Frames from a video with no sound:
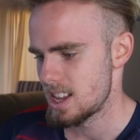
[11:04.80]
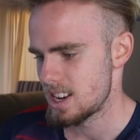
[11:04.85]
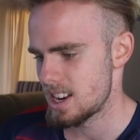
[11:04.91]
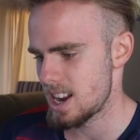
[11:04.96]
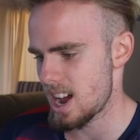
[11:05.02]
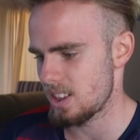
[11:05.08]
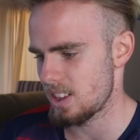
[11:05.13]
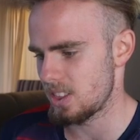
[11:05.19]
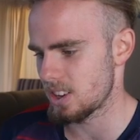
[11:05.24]

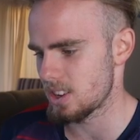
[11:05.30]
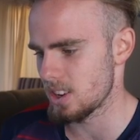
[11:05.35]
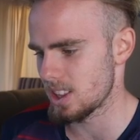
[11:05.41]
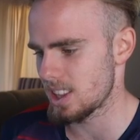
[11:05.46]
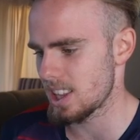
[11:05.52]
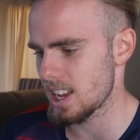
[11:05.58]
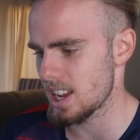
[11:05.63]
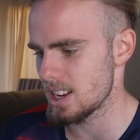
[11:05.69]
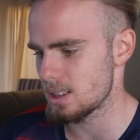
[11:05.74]
Now, the
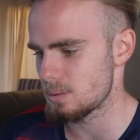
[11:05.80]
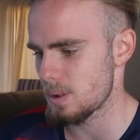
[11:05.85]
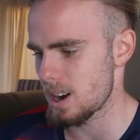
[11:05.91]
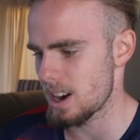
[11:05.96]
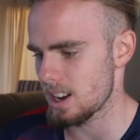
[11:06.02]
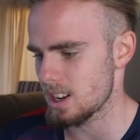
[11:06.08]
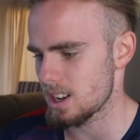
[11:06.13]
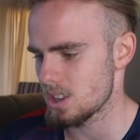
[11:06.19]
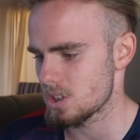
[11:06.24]
good thing is
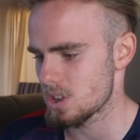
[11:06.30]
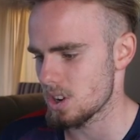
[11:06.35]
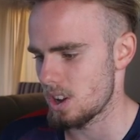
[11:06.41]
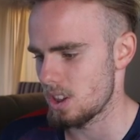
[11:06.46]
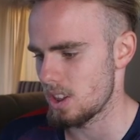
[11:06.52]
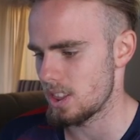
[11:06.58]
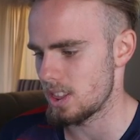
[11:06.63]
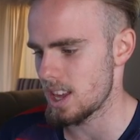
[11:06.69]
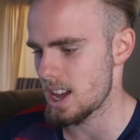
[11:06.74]
when I
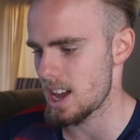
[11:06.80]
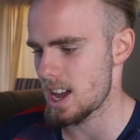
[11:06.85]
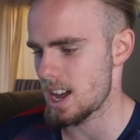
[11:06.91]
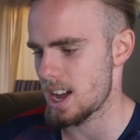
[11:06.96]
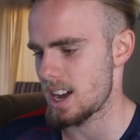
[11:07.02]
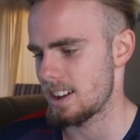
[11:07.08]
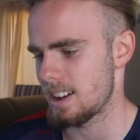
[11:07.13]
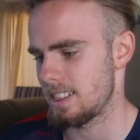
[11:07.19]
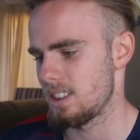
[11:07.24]
control it
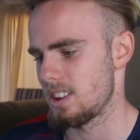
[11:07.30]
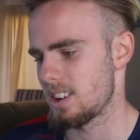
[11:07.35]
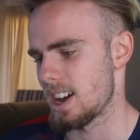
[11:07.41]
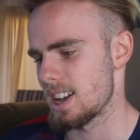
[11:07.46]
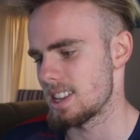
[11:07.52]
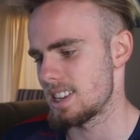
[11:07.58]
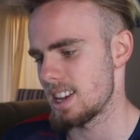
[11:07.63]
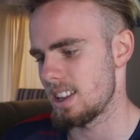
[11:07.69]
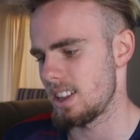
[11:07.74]
there, look,
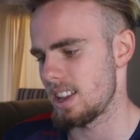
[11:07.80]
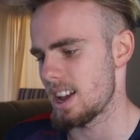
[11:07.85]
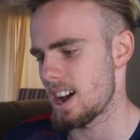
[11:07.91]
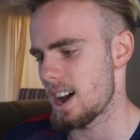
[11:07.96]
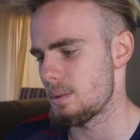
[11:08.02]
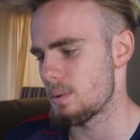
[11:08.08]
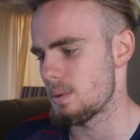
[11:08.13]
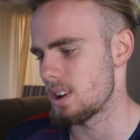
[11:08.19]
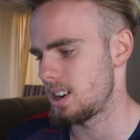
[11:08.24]
ideally
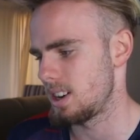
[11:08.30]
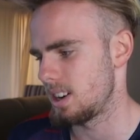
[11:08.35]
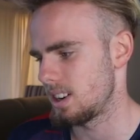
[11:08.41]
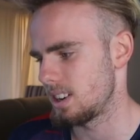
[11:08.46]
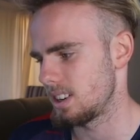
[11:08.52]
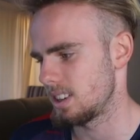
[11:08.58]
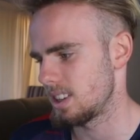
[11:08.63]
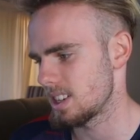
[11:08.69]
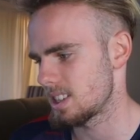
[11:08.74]
I want
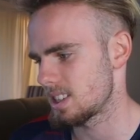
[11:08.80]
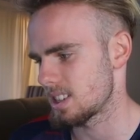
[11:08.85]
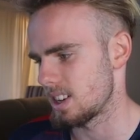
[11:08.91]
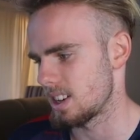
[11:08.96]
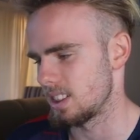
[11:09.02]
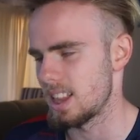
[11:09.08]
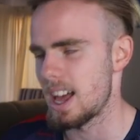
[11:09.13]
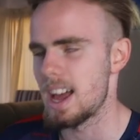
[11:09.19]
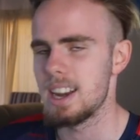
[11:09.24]

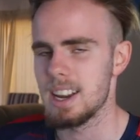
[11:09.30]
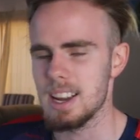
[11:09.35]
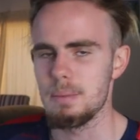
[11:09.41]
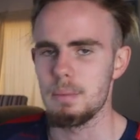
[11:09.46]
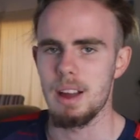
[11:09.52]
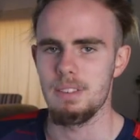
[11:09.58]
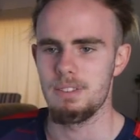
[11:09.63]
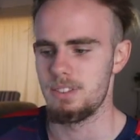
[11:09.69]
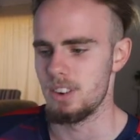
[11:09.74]
this landing on
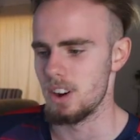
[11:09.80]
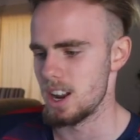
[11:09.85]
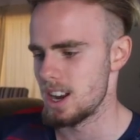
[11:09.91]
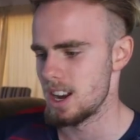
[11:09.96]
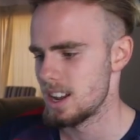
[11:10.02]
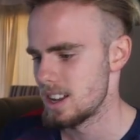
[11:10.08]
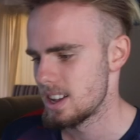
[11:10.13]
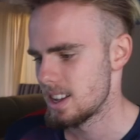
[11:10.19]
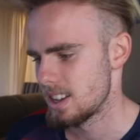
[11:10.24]
my
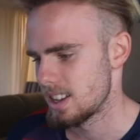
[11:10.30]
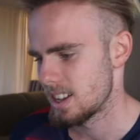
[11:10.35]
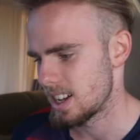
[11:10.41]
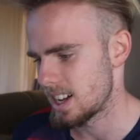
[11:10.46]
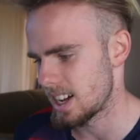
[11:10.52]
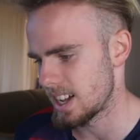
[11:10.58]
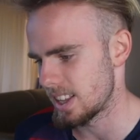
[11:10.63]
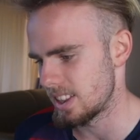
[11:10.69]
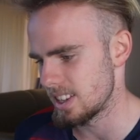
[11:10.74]
foot.
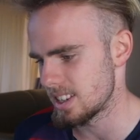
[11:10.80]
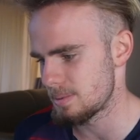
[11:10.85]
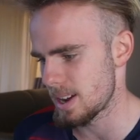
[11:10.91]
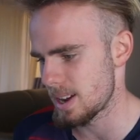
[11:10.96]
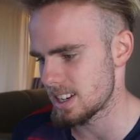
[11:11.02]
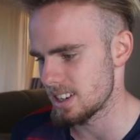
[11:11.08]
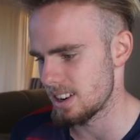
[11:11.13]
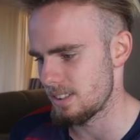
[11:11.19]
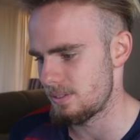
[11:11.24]
This
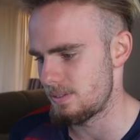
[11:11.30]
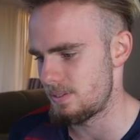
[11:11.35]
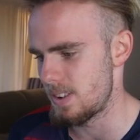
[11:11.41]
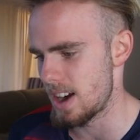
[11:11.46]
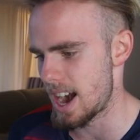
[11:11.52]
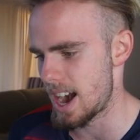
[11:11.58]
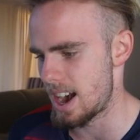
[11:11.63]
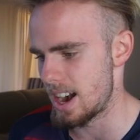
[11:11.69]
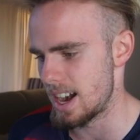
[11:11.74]
makes it a
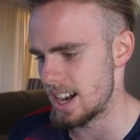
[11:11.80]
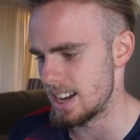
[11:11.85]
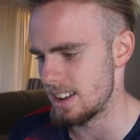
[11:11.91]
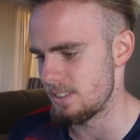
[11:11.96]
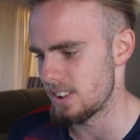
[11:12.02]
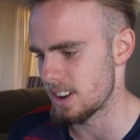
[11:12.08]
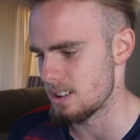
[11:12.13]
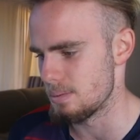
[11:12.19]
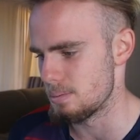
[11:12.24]
very
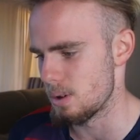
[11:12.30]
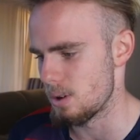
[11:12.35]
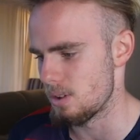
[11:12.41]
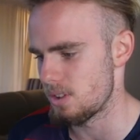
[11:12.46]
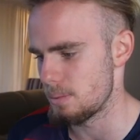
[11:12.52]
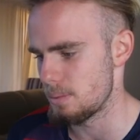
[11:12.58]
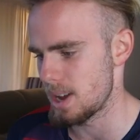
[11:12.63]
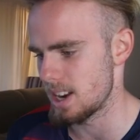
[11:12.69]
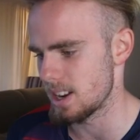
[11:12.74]
difficult ball
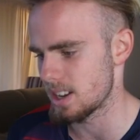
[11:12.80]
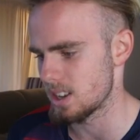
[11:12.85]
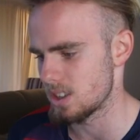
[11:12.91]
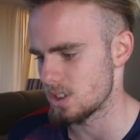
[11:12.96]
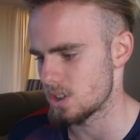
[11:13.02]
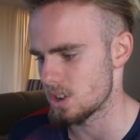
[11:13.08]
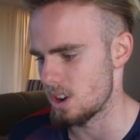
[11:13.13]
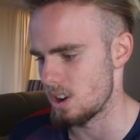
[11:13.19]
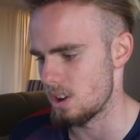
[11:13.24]
for me to
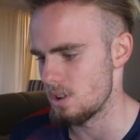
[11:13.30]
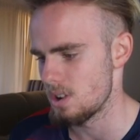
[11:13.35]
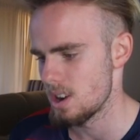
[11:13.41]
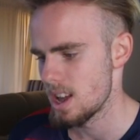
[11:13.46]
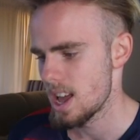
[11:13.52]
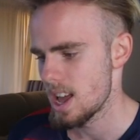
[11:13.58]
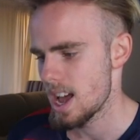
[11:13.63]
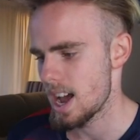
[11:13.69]
control.